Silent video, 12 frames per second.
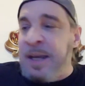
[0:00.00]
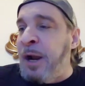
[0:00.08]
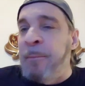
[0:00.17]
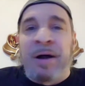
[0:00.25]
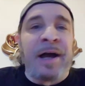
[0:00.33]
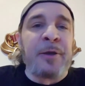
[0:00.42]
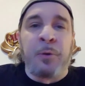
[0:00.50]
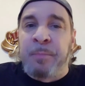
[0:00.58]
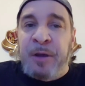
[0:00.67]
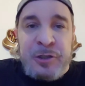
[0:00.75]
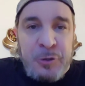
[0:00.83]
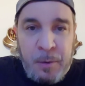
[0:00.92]
and I'll buy you a
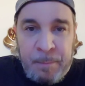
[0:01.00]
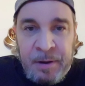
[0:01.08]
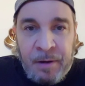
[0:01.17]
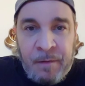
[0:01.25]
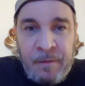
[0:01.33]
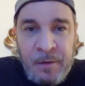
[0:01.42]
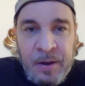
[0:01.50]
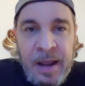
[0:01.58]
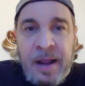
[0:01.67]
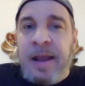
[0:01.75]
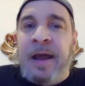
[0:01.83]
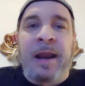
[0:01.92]
pitcher of beer, okay?